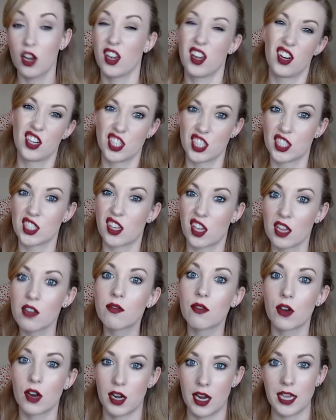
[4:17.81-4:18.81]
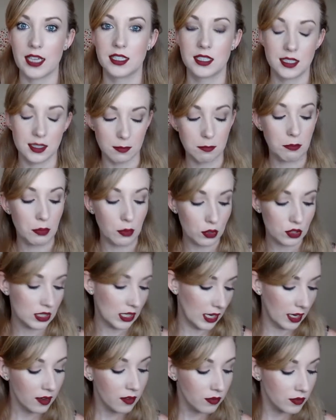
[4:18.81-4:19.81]
you're just looking for a nice simple
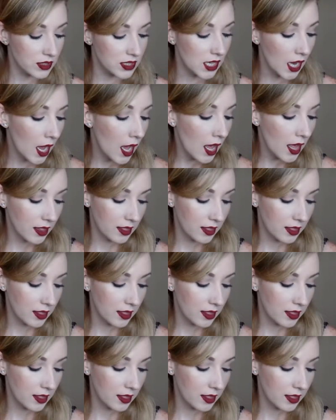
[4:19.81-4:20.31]
gift.